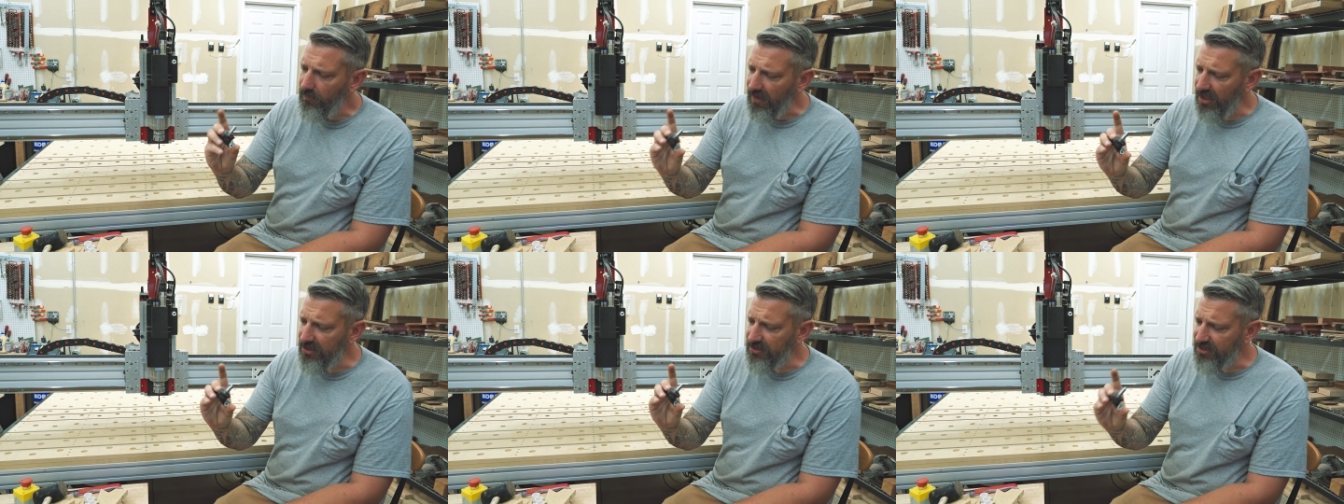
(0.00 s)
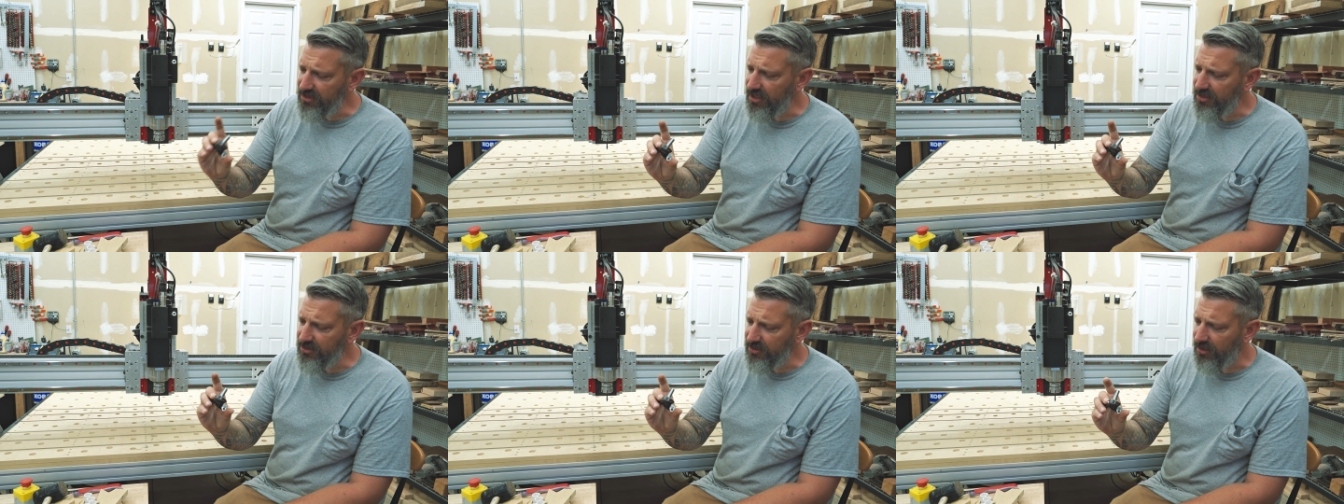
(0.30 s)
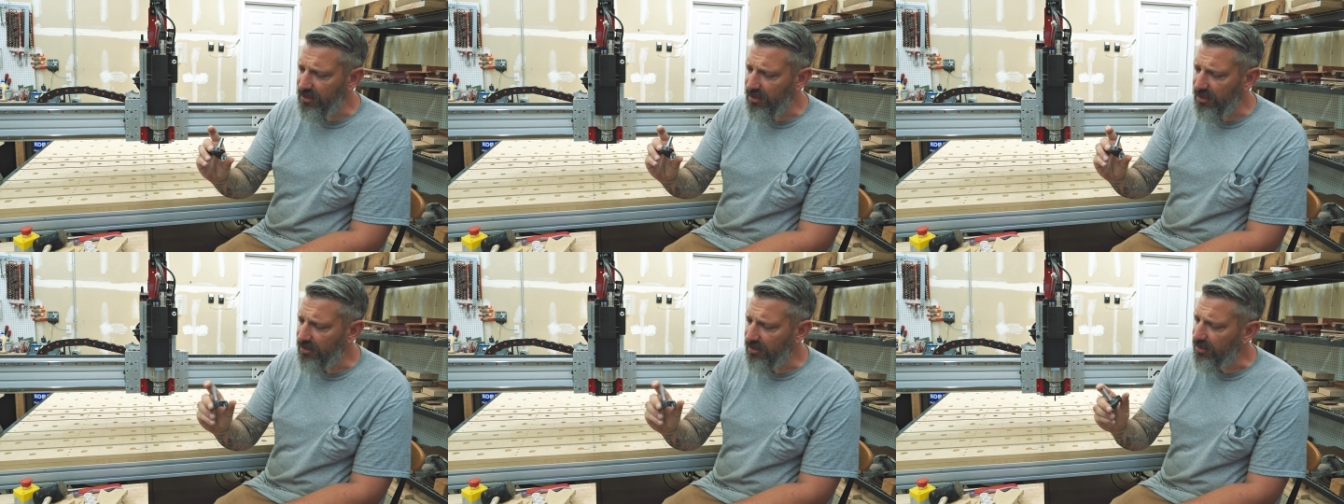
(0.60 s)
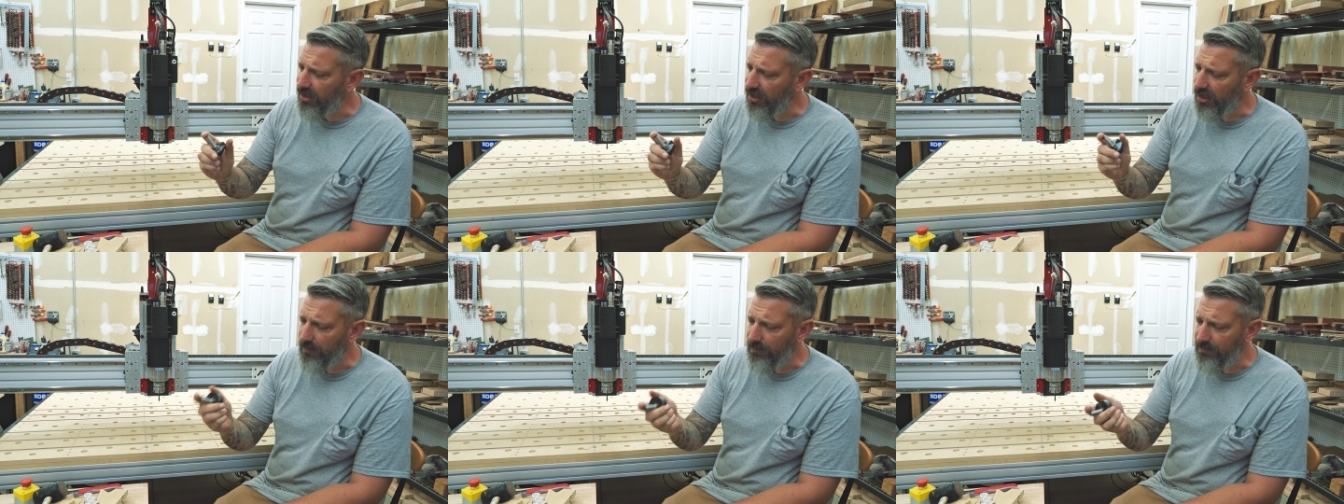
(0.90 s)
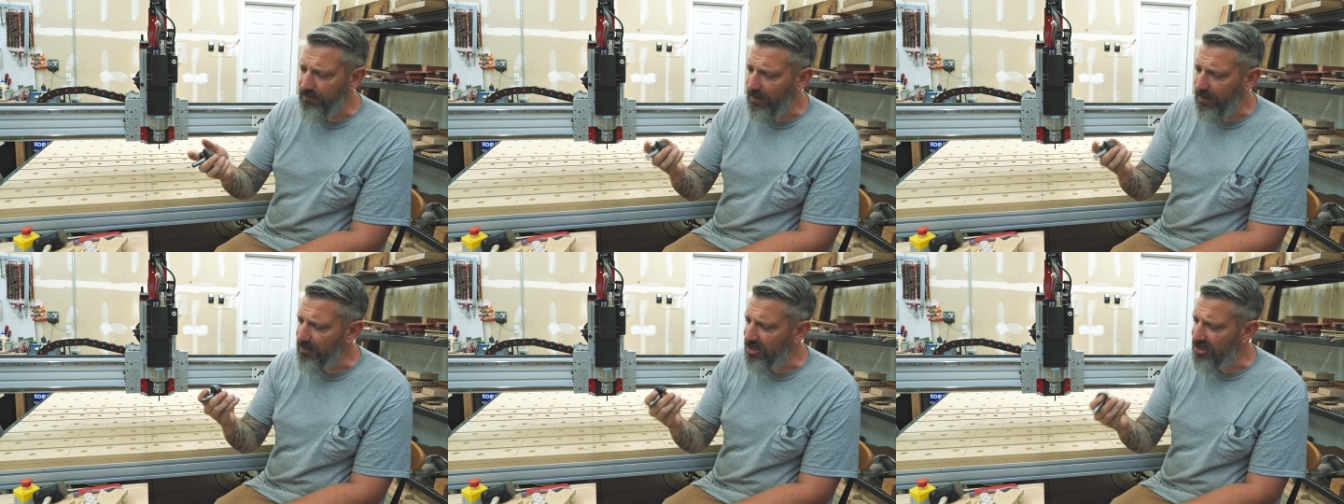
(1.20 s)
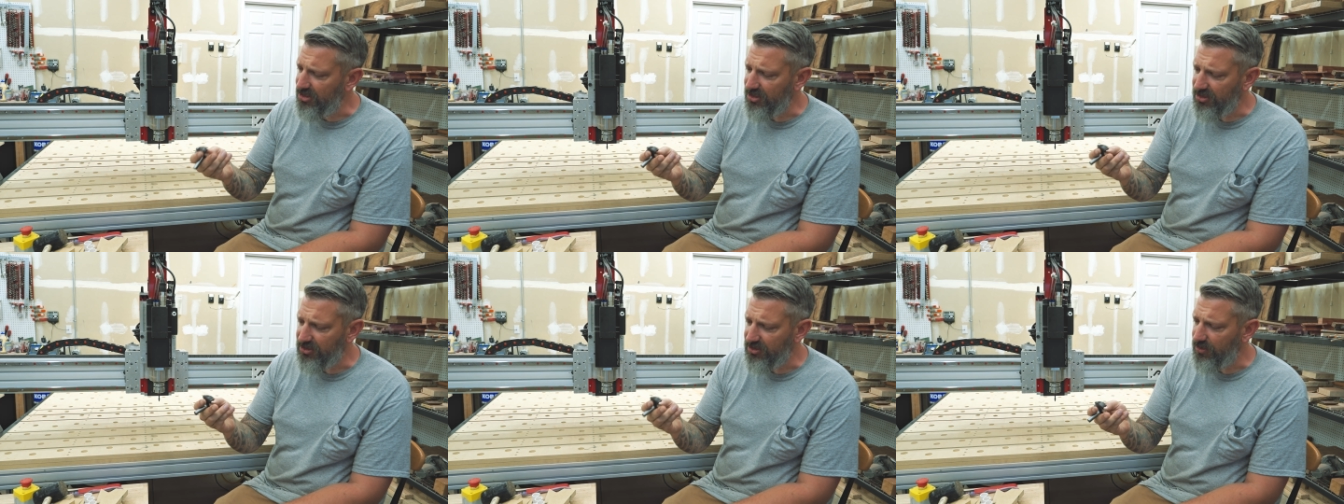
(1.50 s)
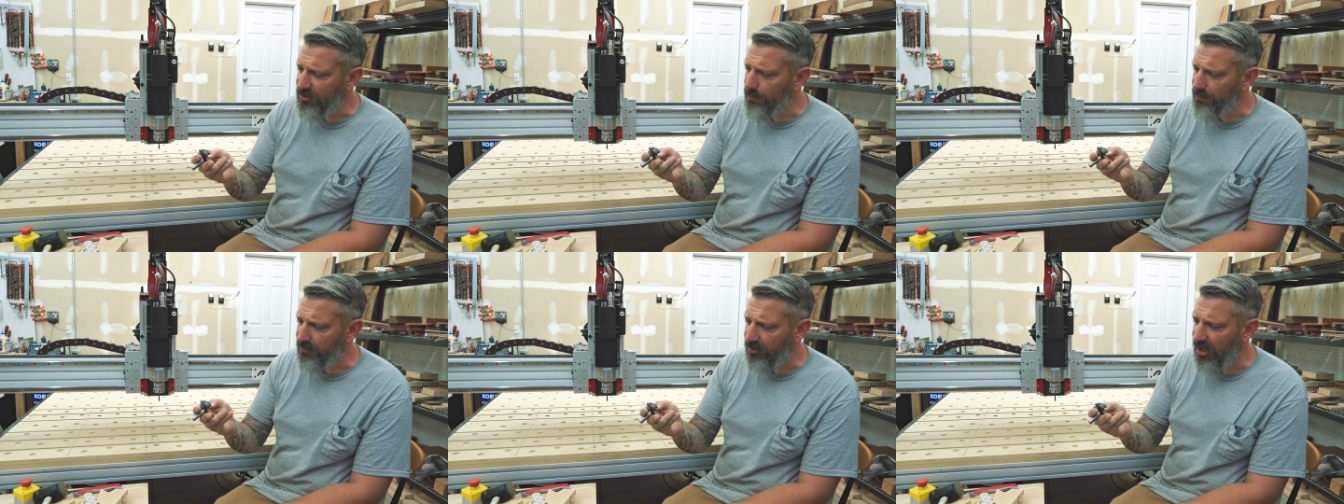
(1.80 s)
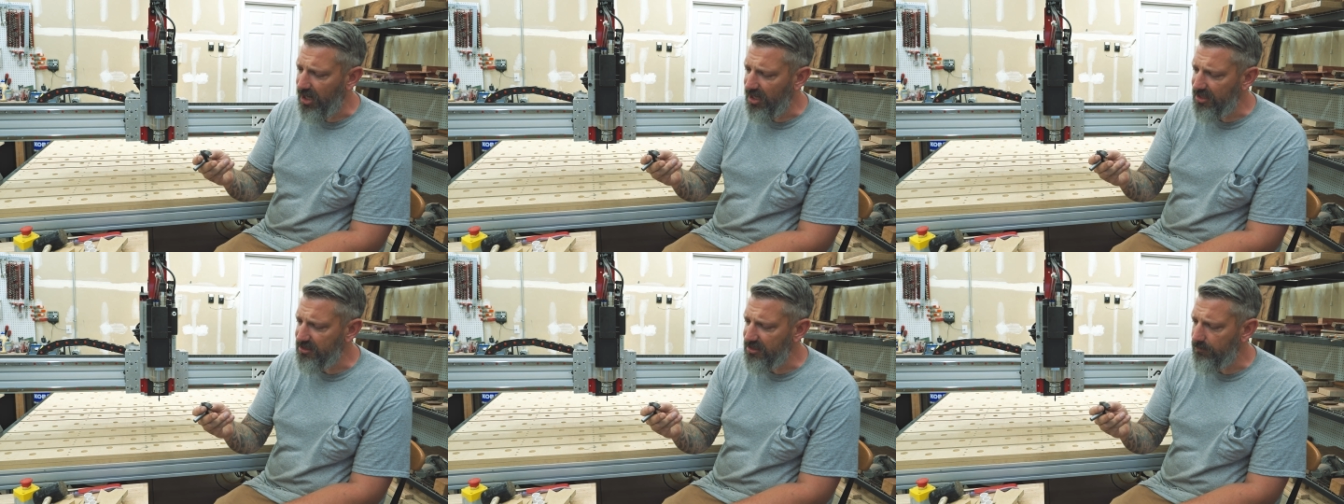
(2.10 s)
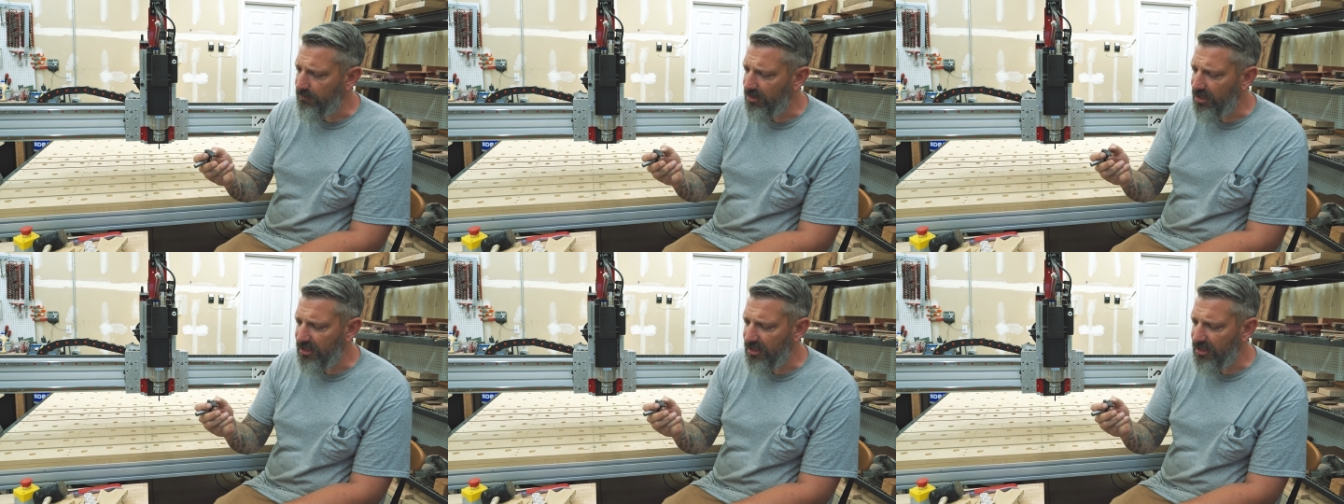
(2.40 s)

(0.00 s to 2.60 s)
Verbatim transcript: these things are, are, I mean, just super awesome.